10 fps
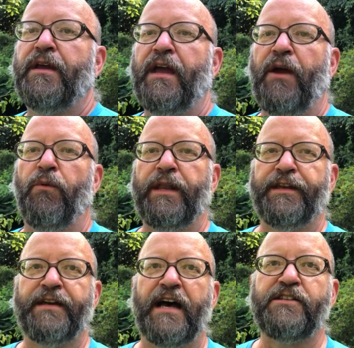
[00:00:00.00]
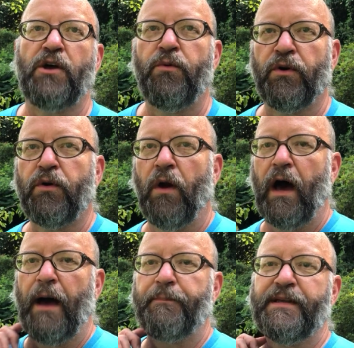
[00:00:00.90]
And when it does
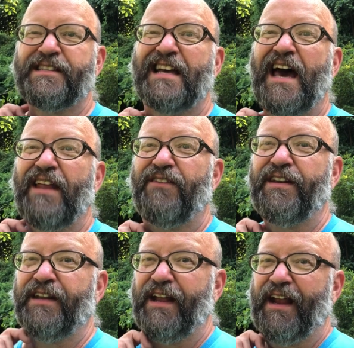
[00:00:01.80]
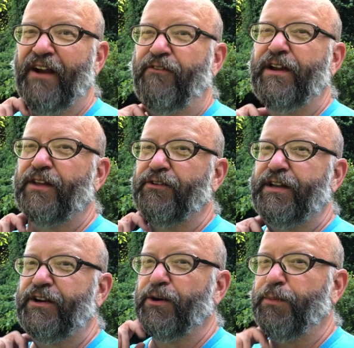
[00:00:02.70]
overcrop, it's kind of an every other
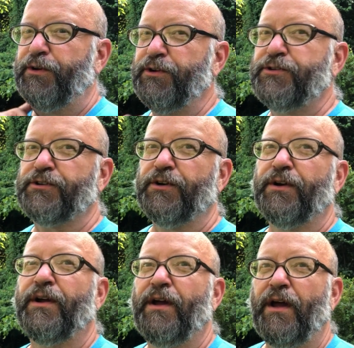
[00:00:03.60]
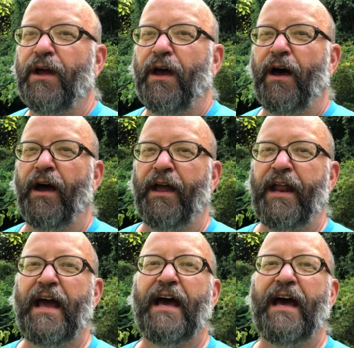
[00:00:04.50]
year producer. It